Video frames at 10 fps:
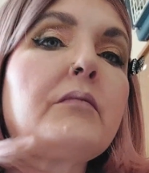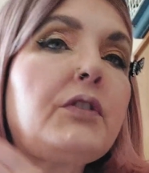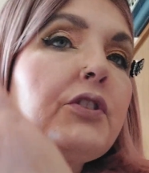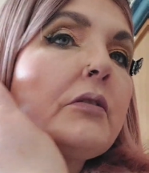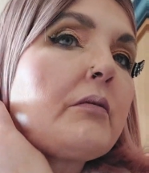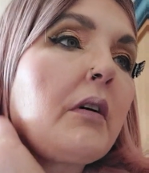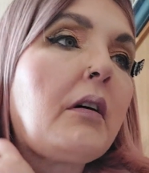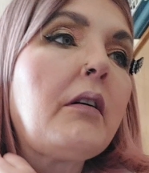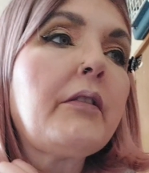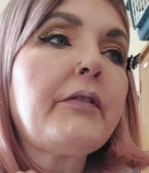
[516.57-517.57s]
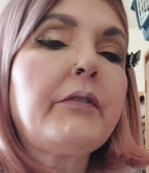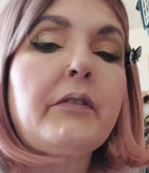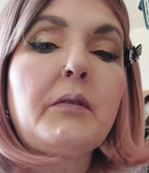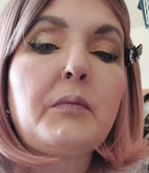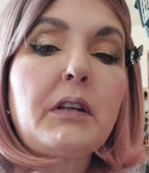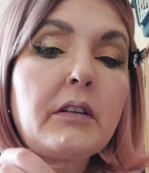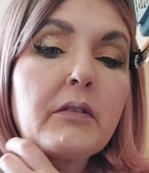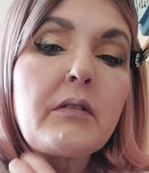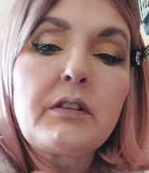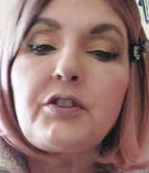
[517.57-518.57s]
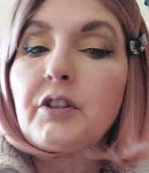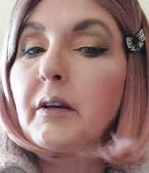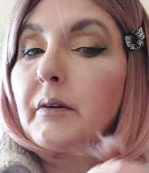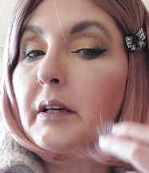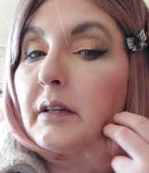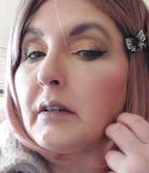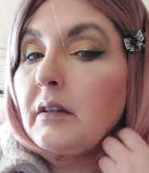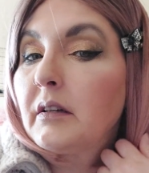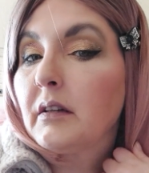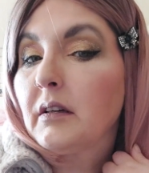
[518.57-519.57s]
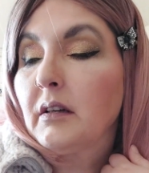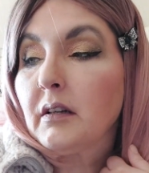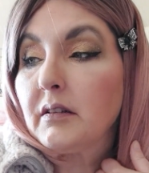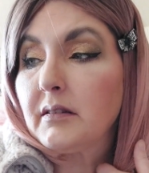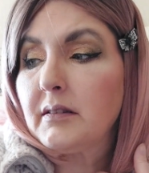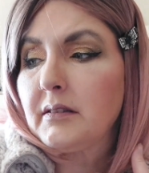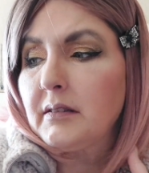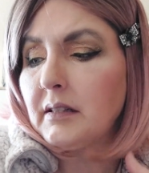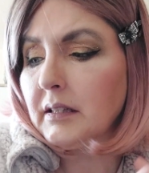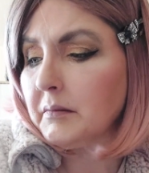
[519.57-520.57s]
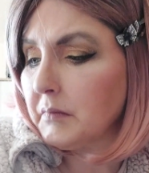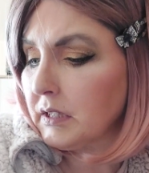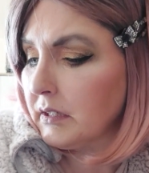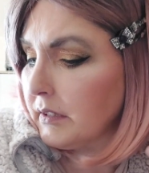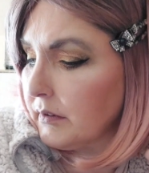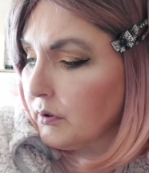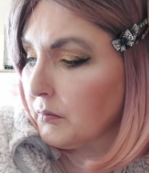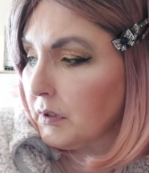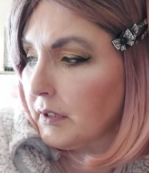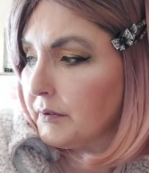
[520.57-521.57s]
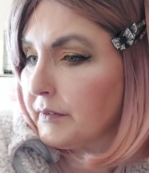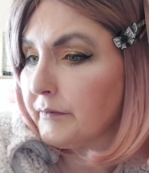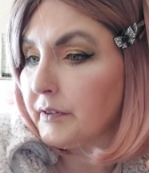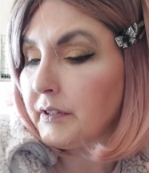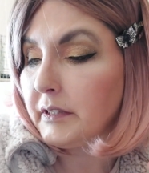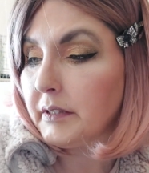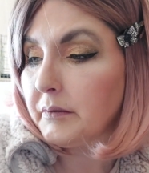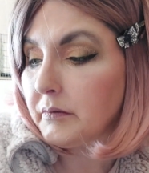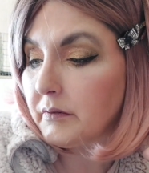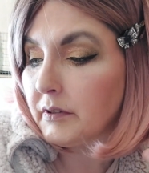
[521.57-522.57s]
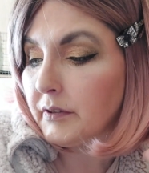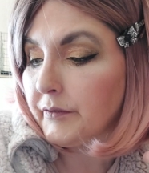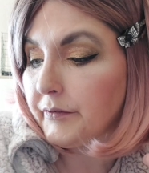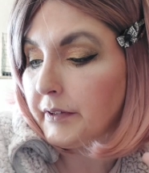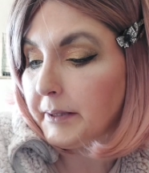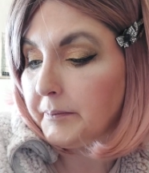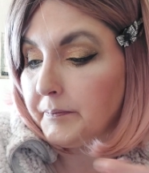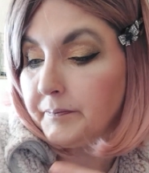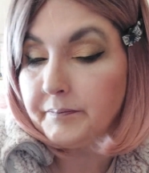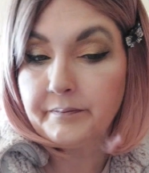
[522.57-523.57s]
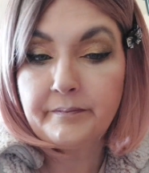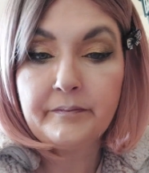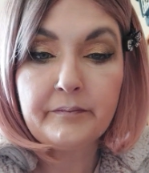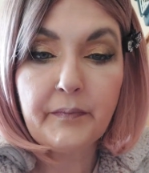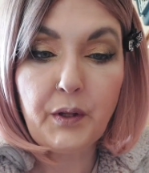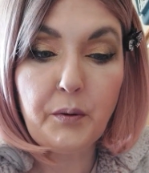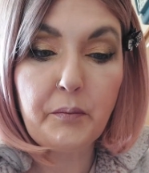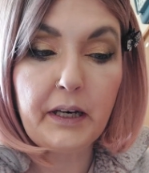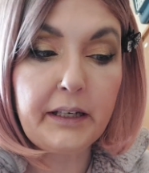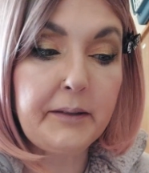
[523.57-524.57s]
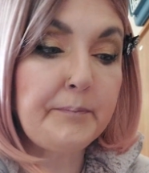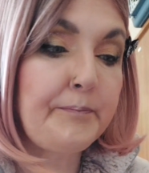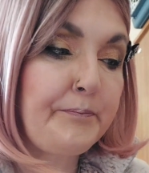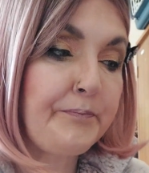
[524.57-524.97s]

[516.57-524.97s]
shoot off, but I thought I'd show you because I did delete my uploading video of um, the unbagging.